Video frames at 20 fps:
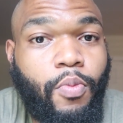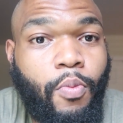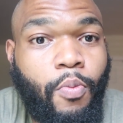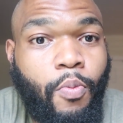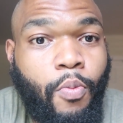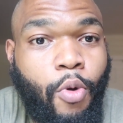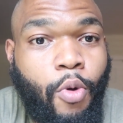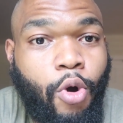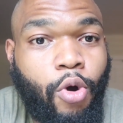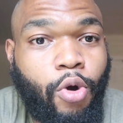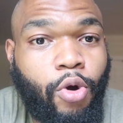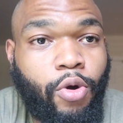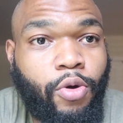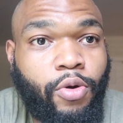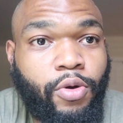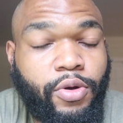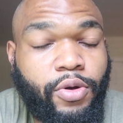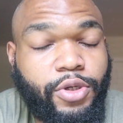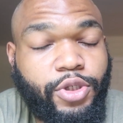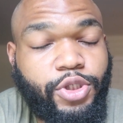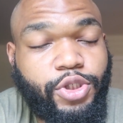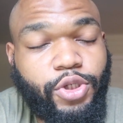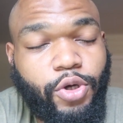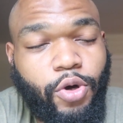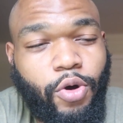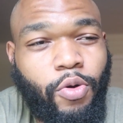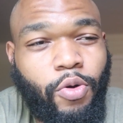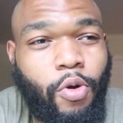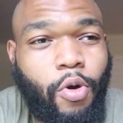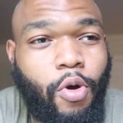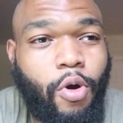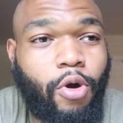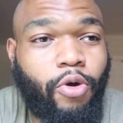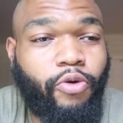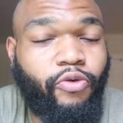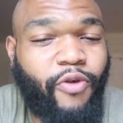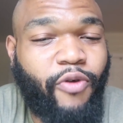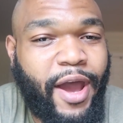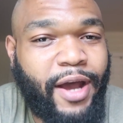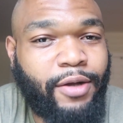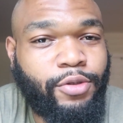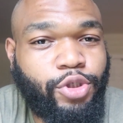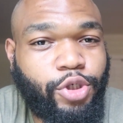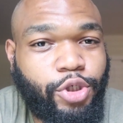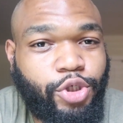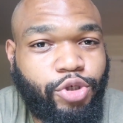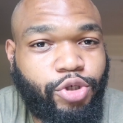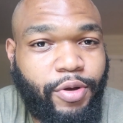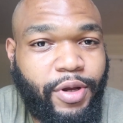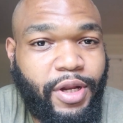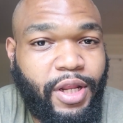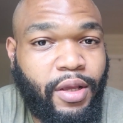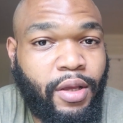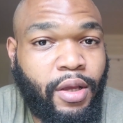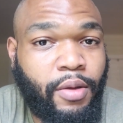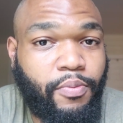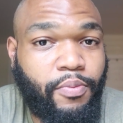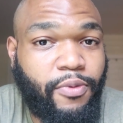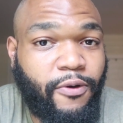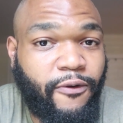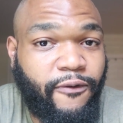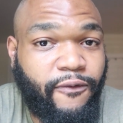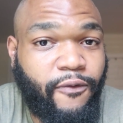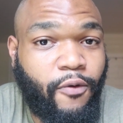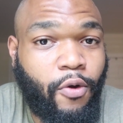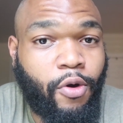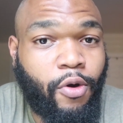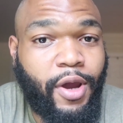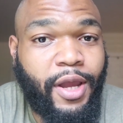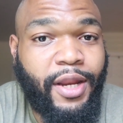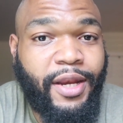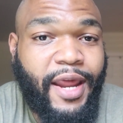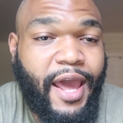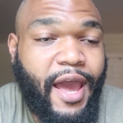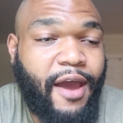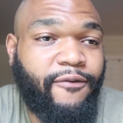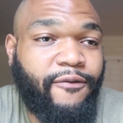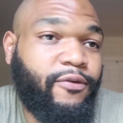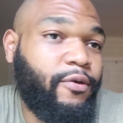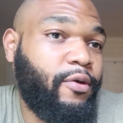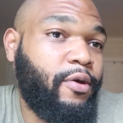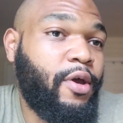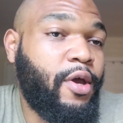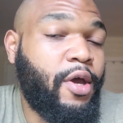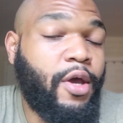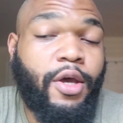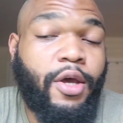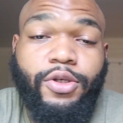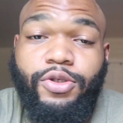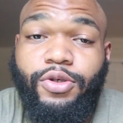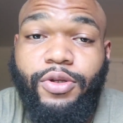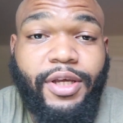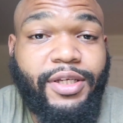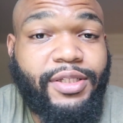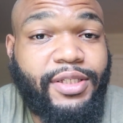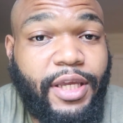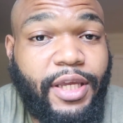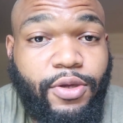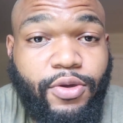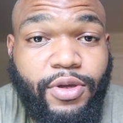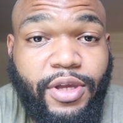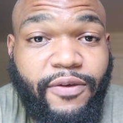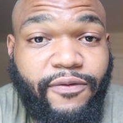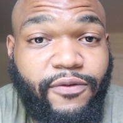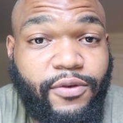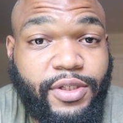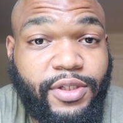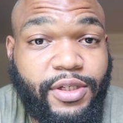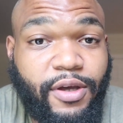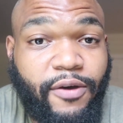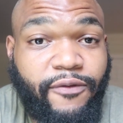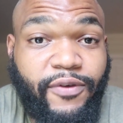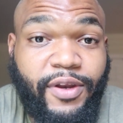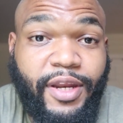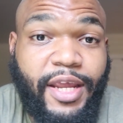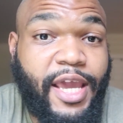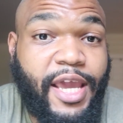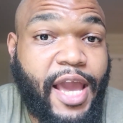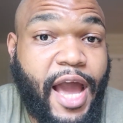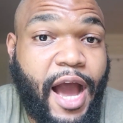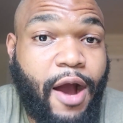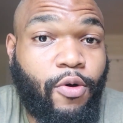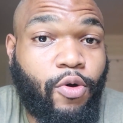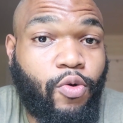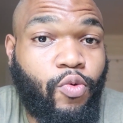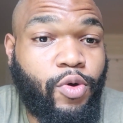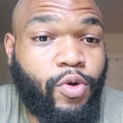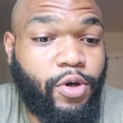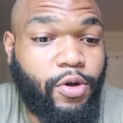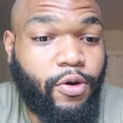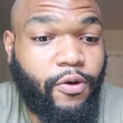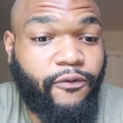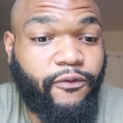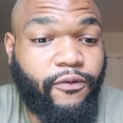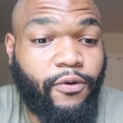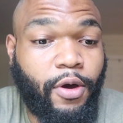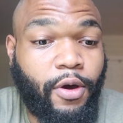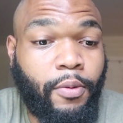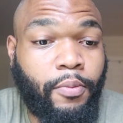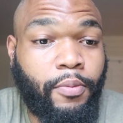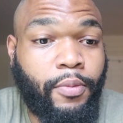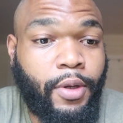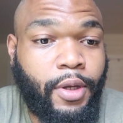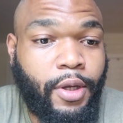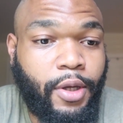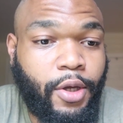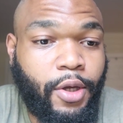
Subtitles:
more so around your training before and after. So let's say you give yourself an 8-hour window from